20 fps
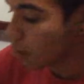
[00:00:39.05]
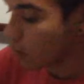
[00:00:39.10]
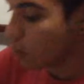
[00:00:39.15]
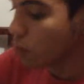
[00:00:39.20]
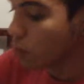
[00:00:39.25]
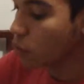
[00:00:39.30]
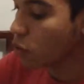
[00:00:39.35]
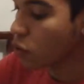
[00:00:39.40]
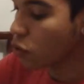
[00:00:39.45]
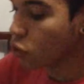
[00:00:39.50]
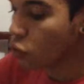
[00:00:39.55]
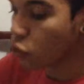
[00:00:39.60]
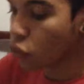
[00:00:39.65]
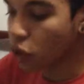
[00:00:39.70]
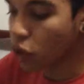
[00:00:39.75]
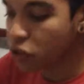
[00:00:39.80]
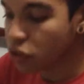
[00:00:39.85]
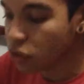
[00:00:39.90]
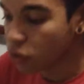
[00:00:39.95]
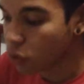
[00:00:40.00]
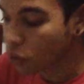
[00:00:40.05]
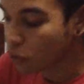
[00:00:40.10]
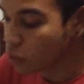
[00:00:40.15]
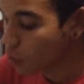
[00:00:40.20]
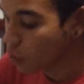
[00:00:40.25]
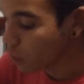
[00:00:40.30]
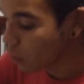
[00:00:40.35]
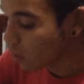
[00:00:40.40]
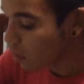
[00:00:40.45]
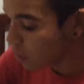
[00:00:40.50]
can be scratched or
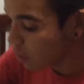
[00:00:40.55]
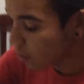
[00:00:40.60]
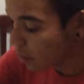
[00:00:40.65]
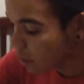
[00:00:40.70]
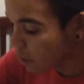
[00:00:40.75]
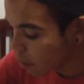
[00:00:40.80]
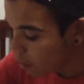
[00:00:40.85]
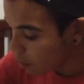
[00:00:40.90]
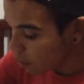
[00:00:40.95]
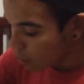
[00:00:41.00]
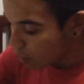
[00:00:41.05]
something like that.